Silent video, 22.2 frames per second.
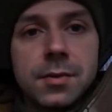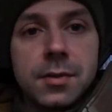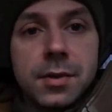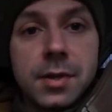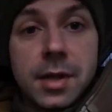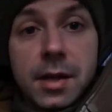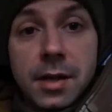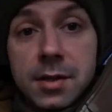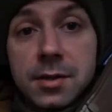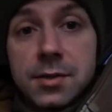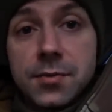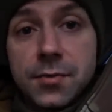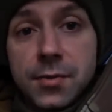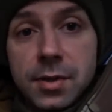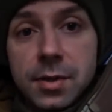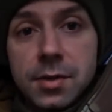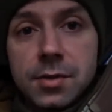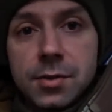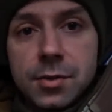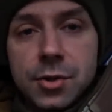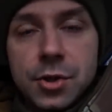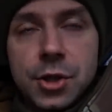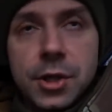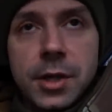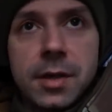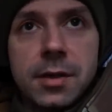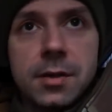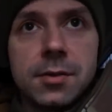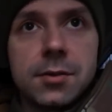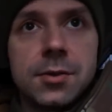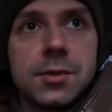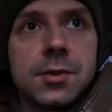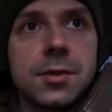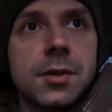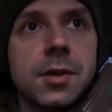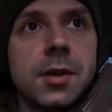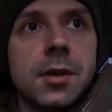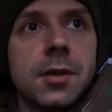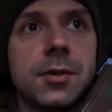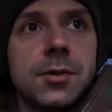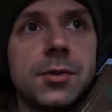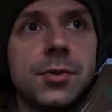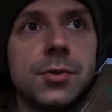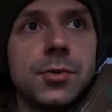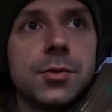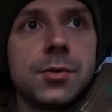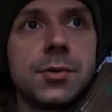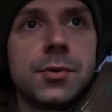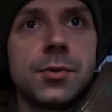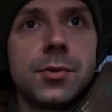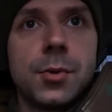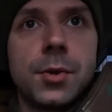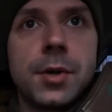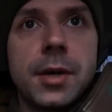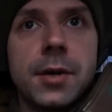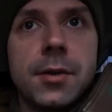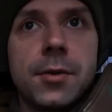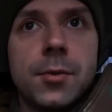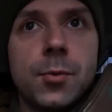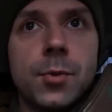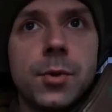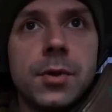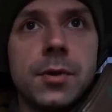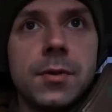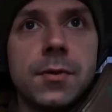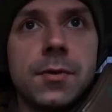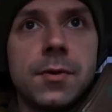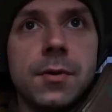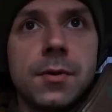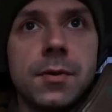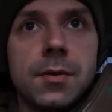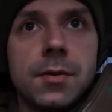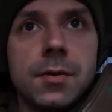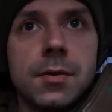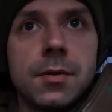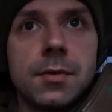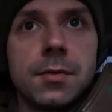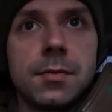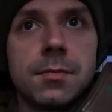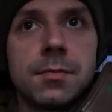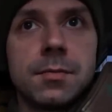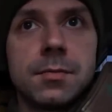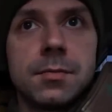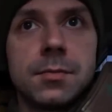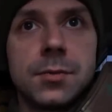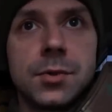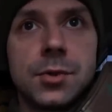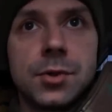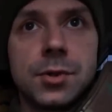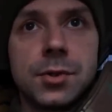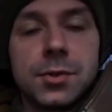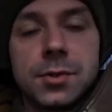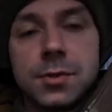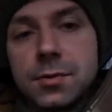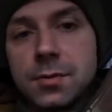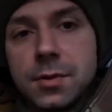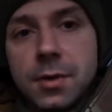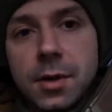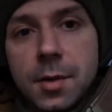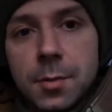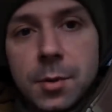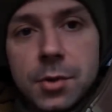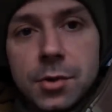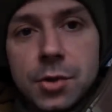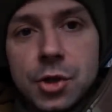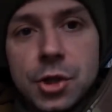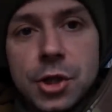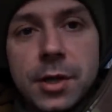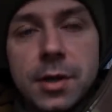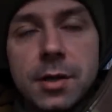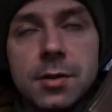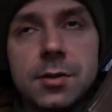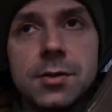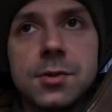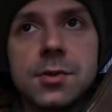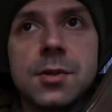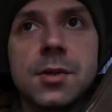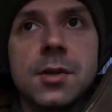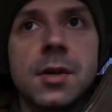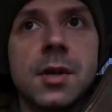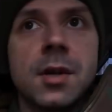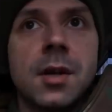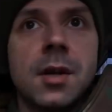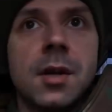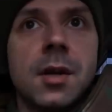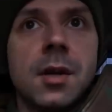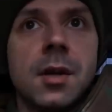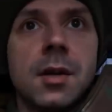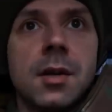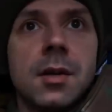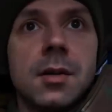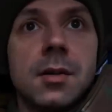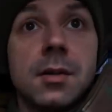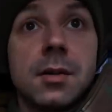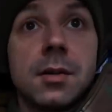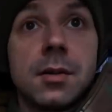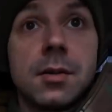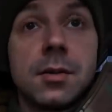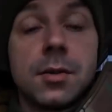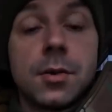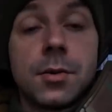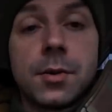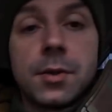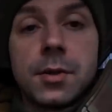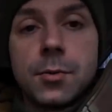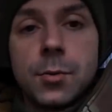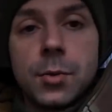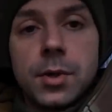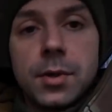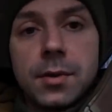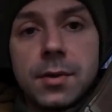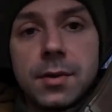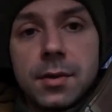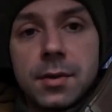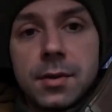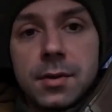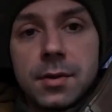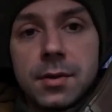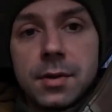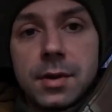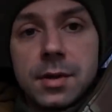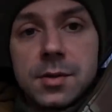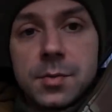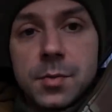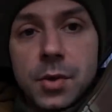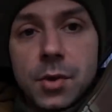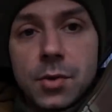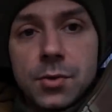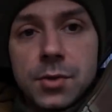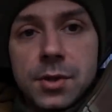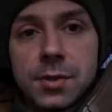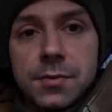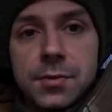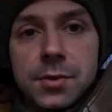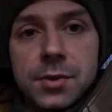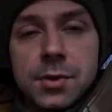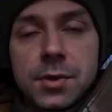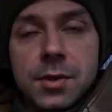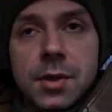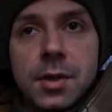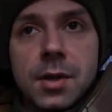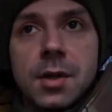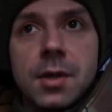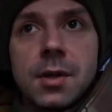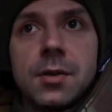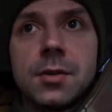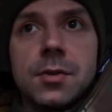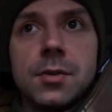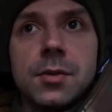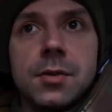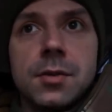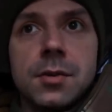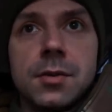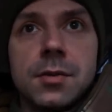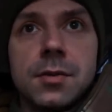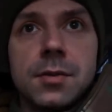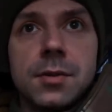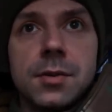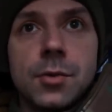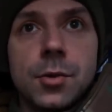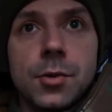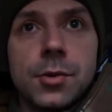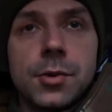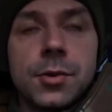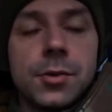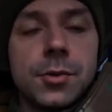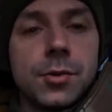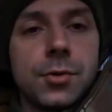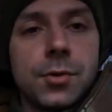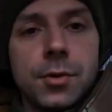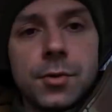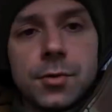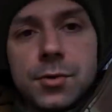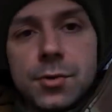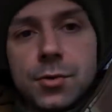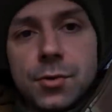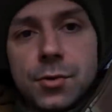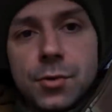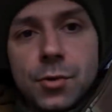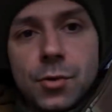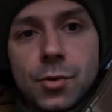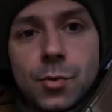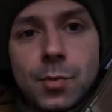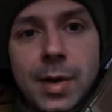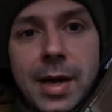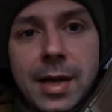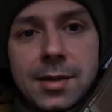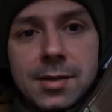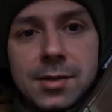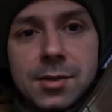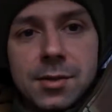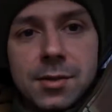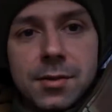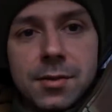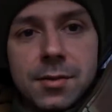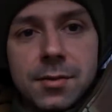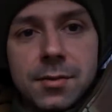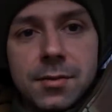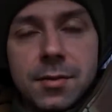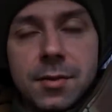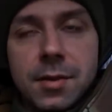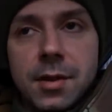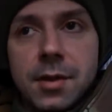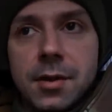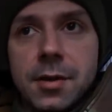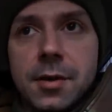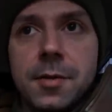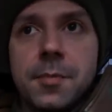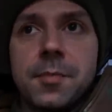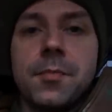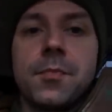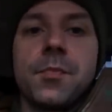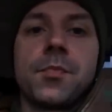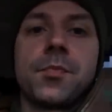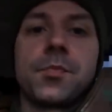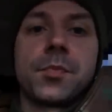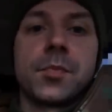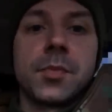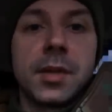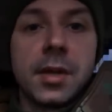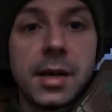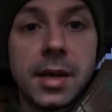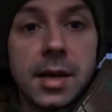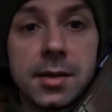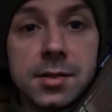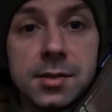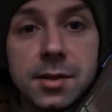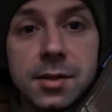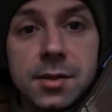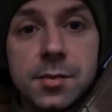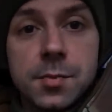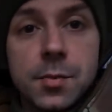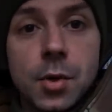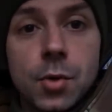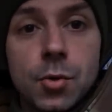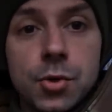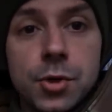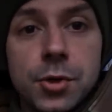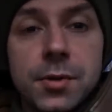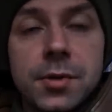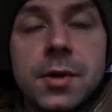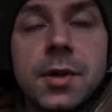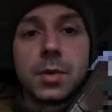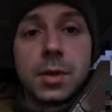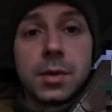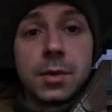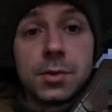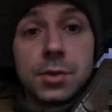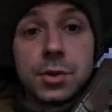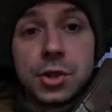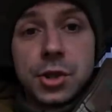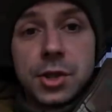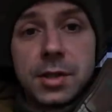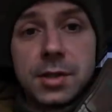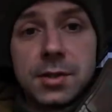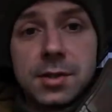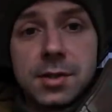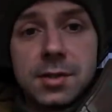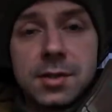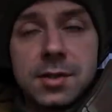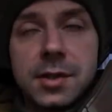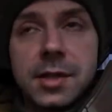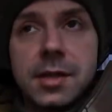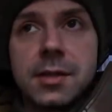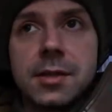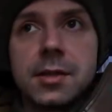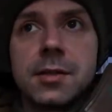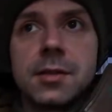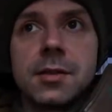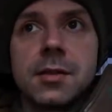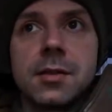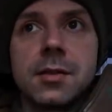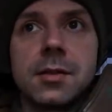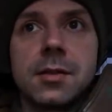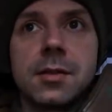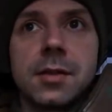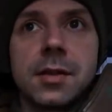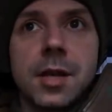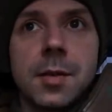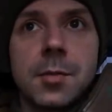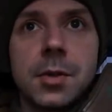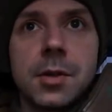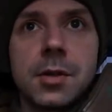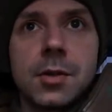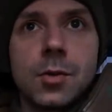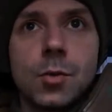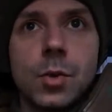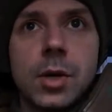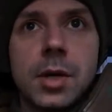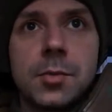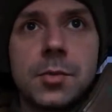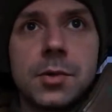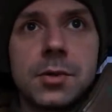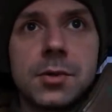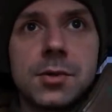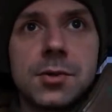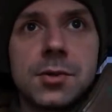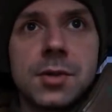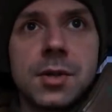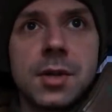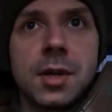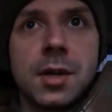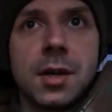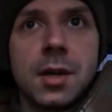gas-filled shells are used together with just common shells loaded with explosives, in order, you know, to mask the gas explosion, because shells containing chemical weapons